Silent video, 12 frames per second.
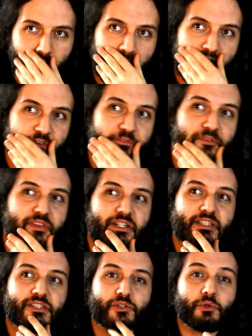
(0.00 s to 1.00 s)
If the
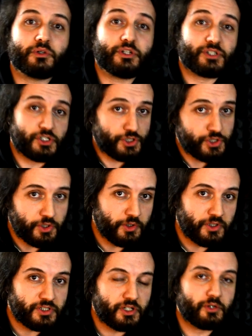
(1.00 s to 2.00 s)
sword is
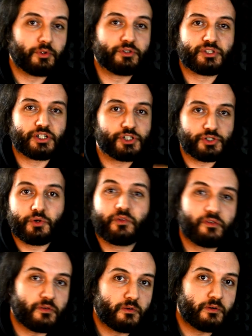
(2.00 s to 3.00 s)
short, and you want to say short
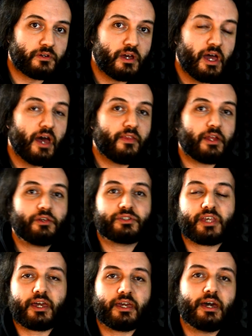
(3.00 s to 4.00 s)
sword, then you
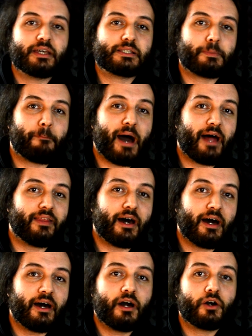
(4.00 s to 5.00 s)
say
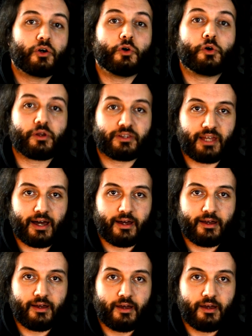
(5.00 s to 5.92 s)
spada corta.